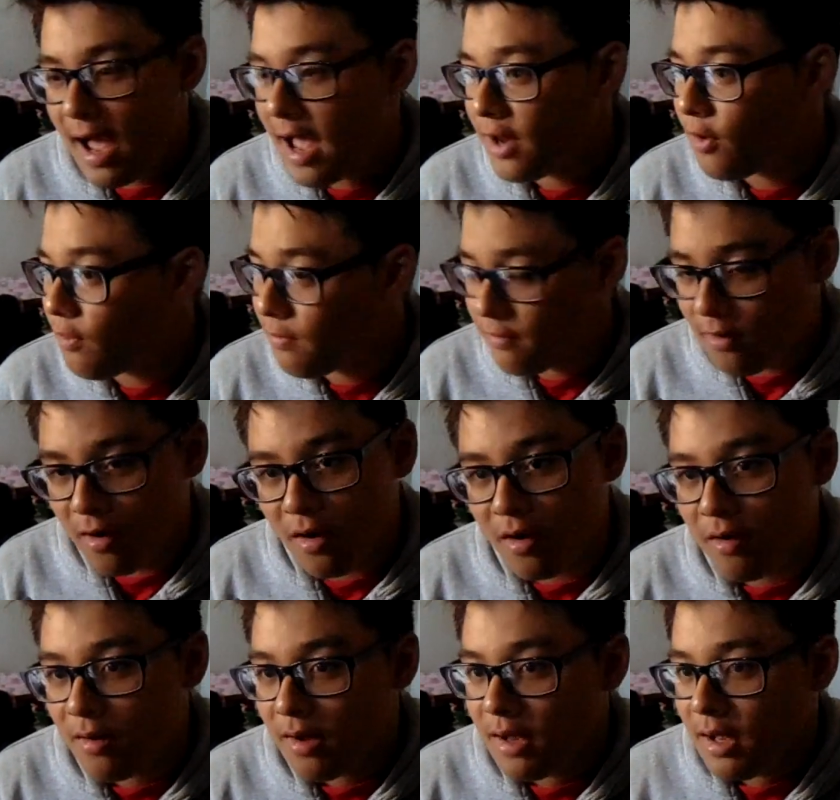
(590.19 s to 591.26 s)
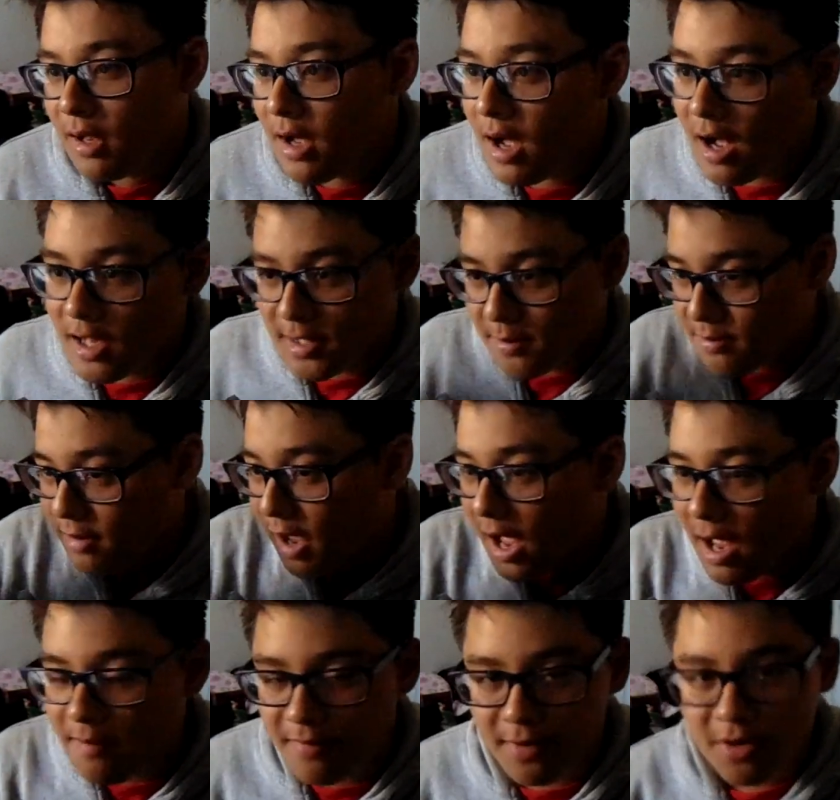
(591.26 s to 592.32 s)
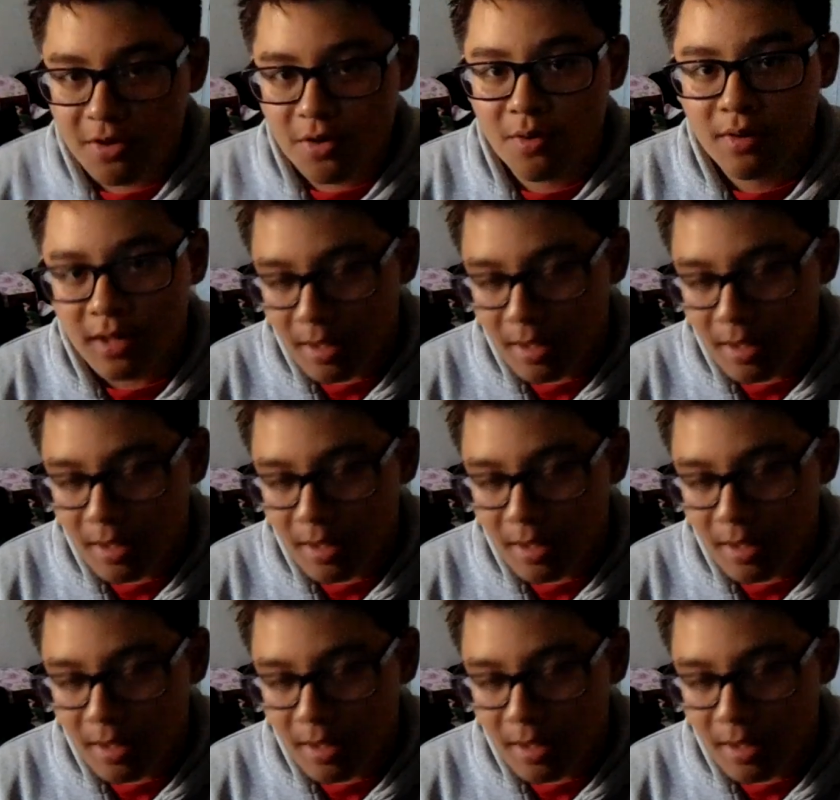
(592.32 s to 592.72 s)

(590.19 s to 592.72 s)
And overall, Subscribe if you're new,